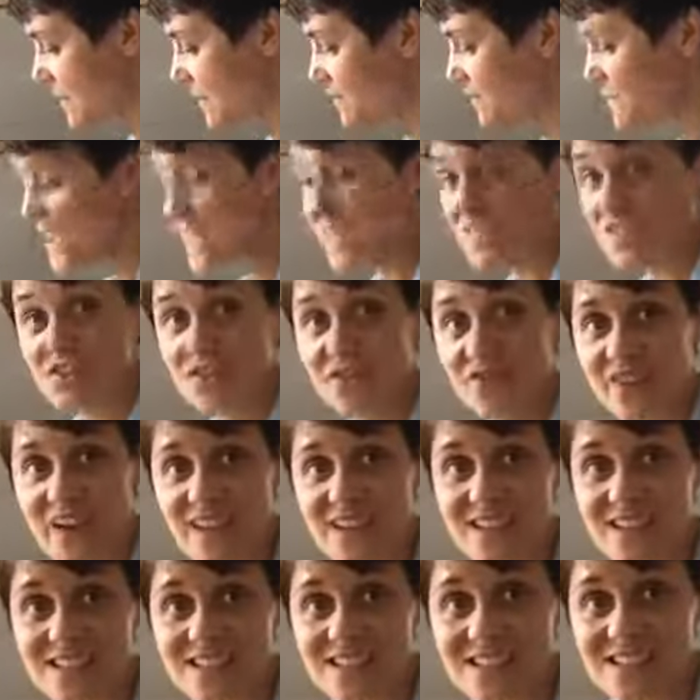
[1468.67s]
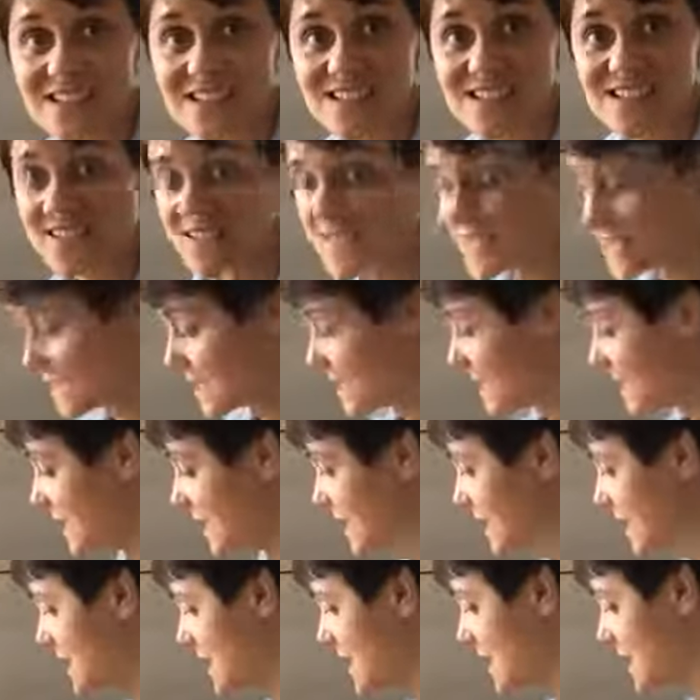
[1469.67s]
Veg Fest
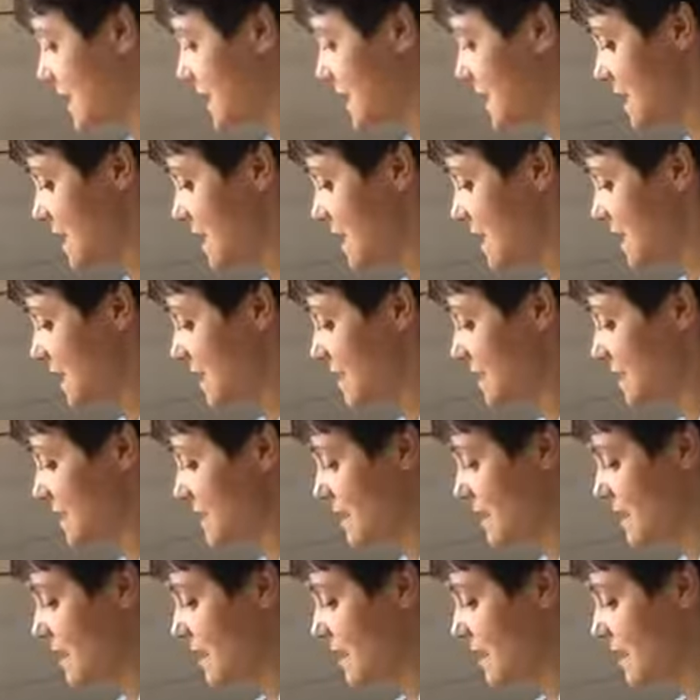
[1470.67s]
in